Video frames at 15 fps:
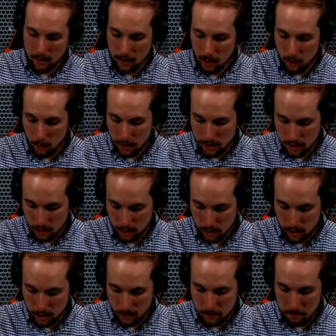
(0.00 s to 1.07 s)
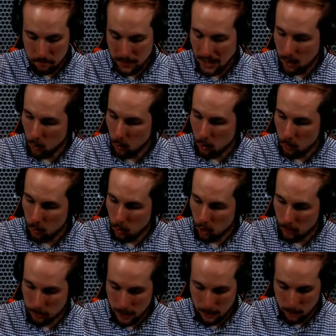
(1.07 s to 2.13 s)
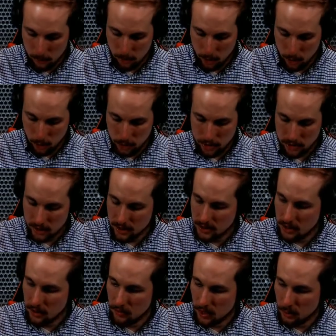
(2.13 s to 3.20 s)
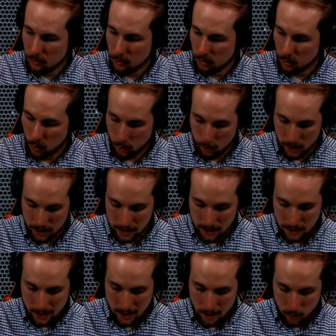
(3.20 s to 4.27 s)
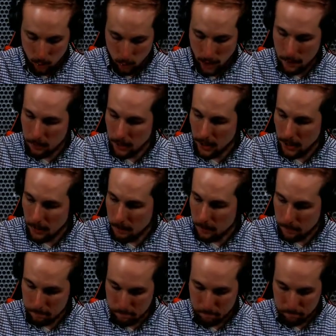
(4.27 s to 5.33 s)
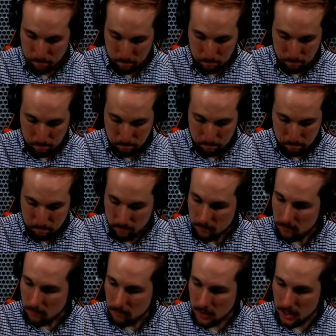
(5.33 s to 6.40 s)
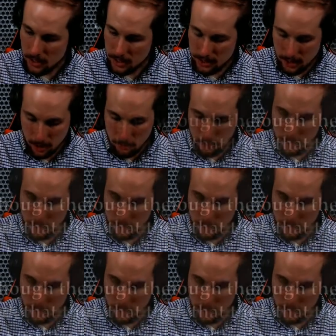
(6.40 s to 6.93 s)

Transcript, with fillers: And I want us to look at one more Bible verse this evening before we wrap it up. And this comes